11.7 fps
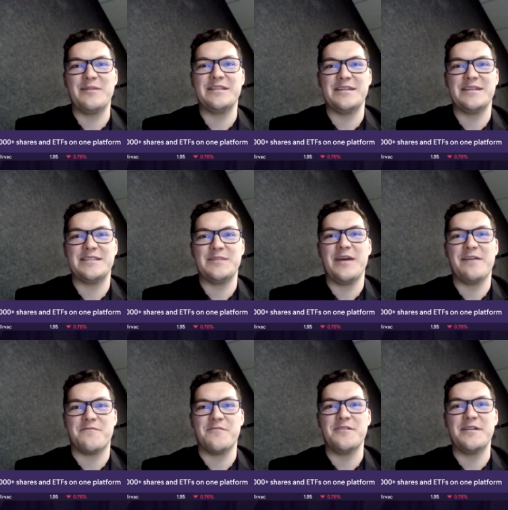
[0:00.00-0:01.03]
coming to to bear
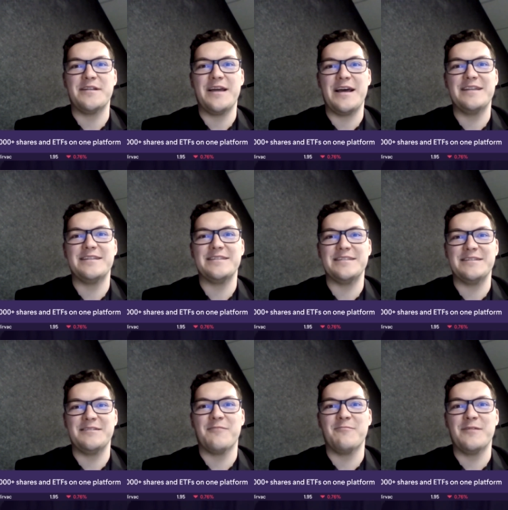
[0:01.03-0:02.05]
fruit. And and
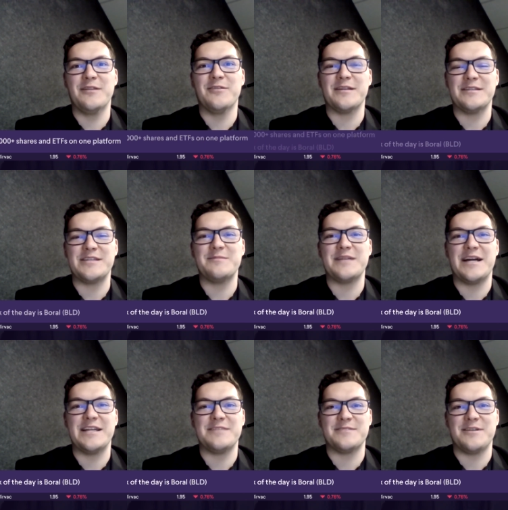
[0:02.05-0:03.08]
you know we look at James
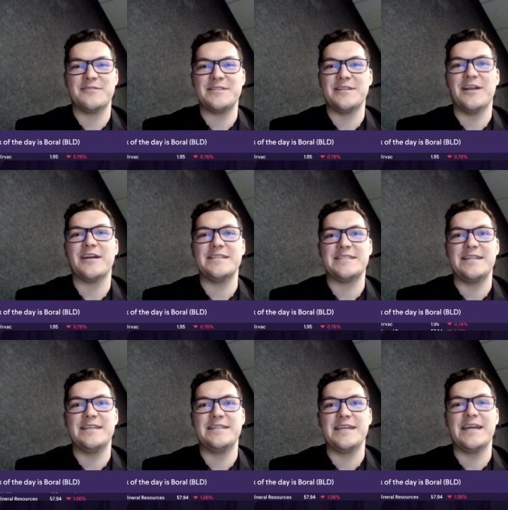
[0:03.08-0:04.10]
Hardie's results, and like you said,
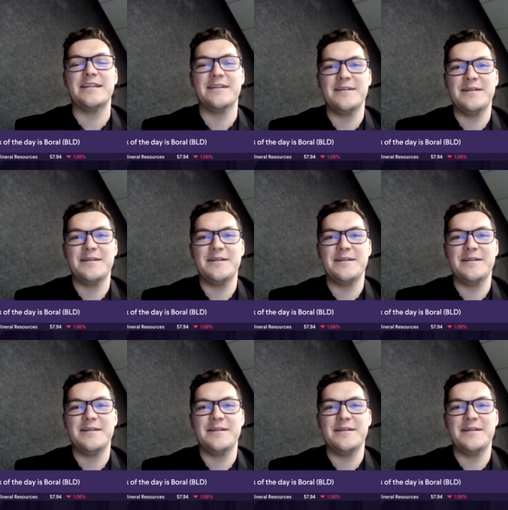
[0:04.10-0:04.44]
Nadine,